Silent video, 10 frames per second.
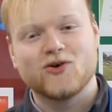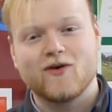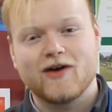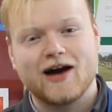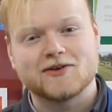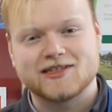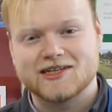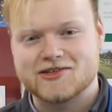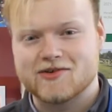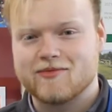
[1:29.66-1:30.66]
we have a house
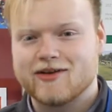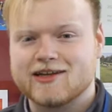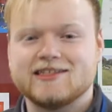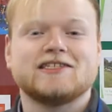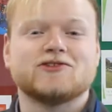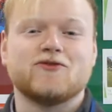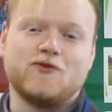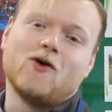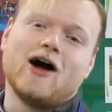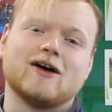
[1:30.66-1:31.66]
system, consisting of
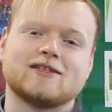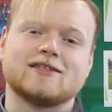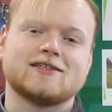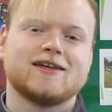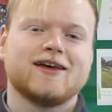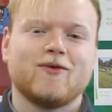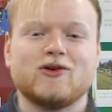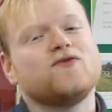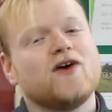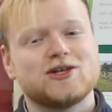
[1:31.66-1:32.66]
4 houses. When
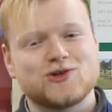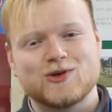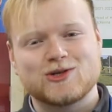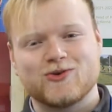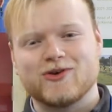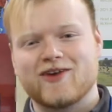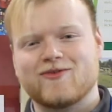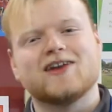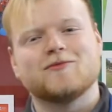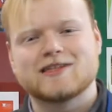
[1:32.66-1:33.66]
you first join the school you get
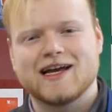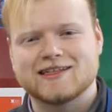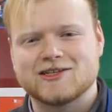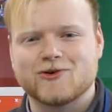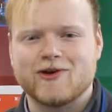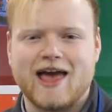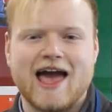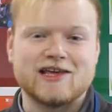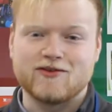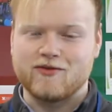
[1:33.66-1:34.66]
randomly selected to join
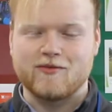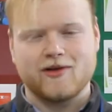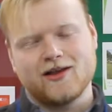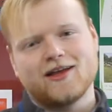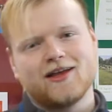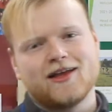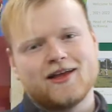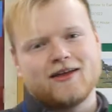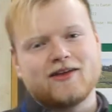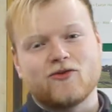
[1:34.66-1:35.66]
any of them.
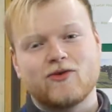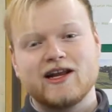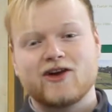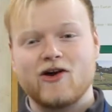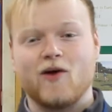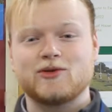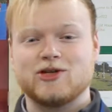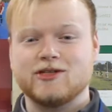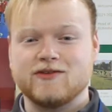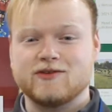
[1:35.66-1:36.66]
They're a really great
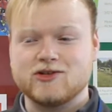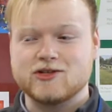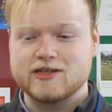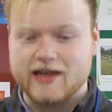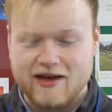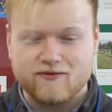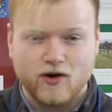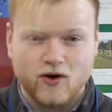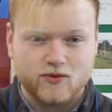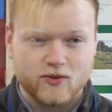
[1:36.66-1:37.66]
opportunity for students to get
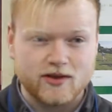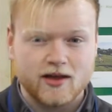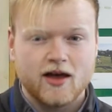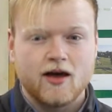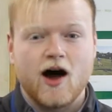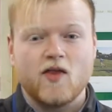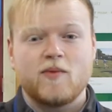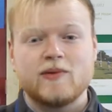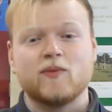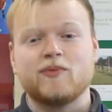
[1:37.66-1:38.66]
involved with other
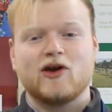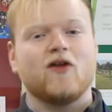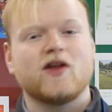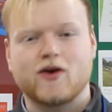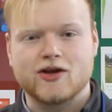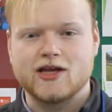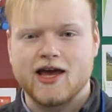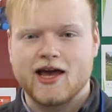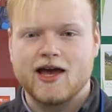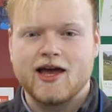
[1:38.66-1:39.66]
people beyond their own
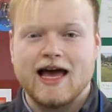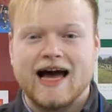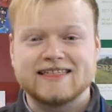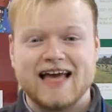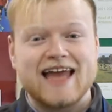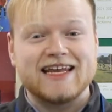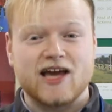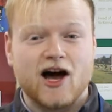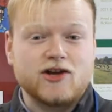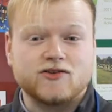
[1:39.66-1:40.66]
year and any
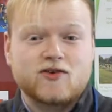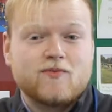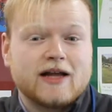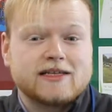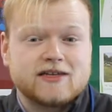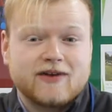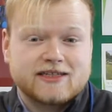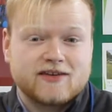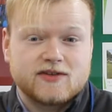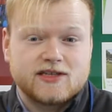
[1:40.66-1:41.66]
kind of competitive
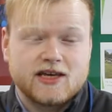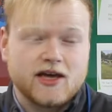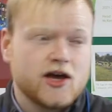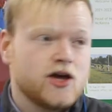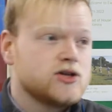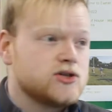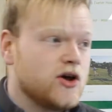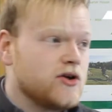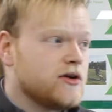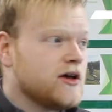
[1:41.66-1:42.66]
activity.
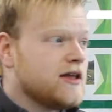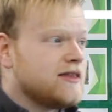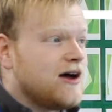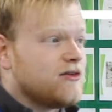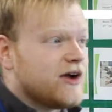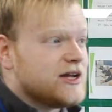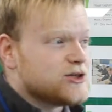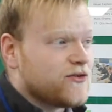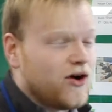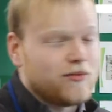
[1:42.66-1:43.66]
So that'll range
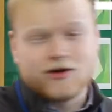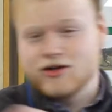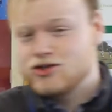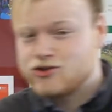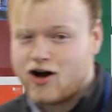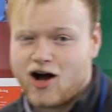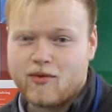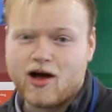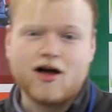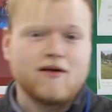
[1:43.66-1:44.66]
from
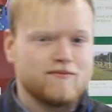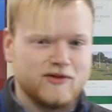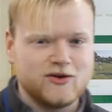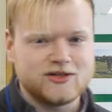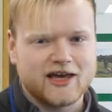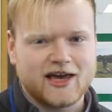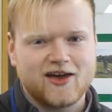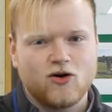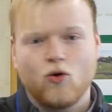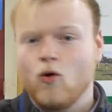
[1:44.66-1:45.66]
drama, music,
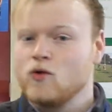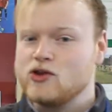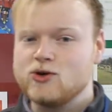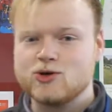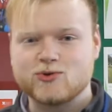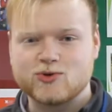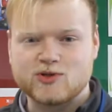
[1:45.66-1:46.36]
all the usual